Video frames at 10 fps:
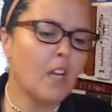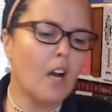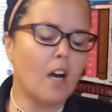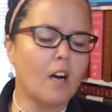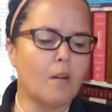
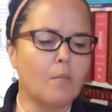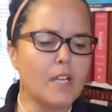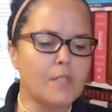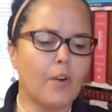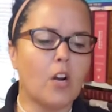um,
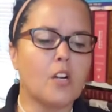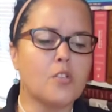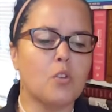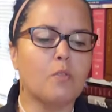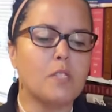as far
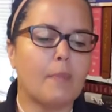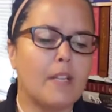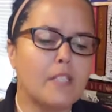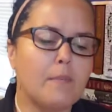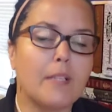as your
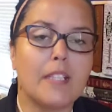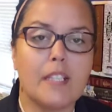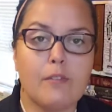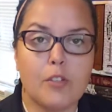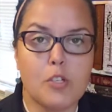
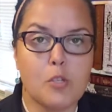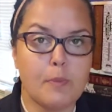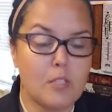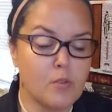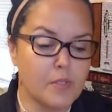responsibility for your
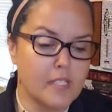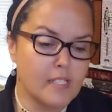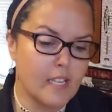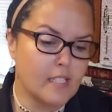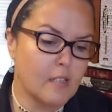spiritual
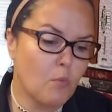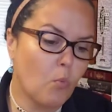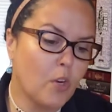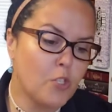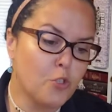success. Number
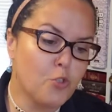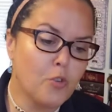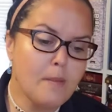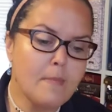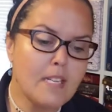one, your
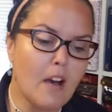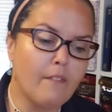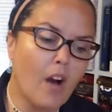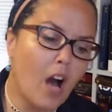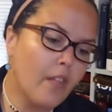treatment of
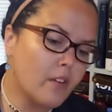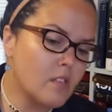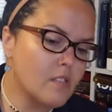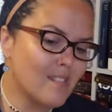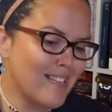
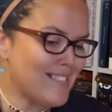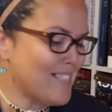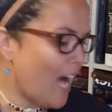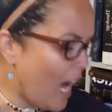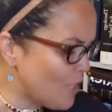others is
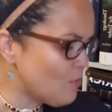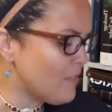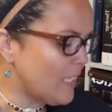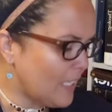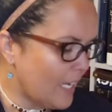
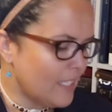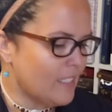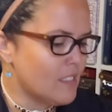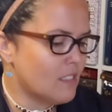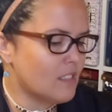
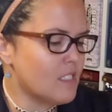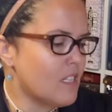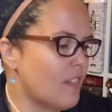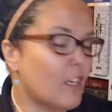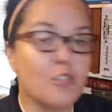unrelated to
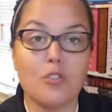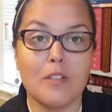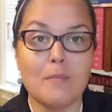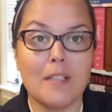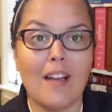their
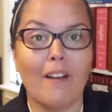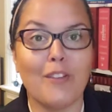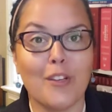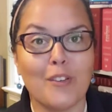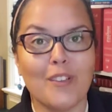treatment of
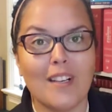you.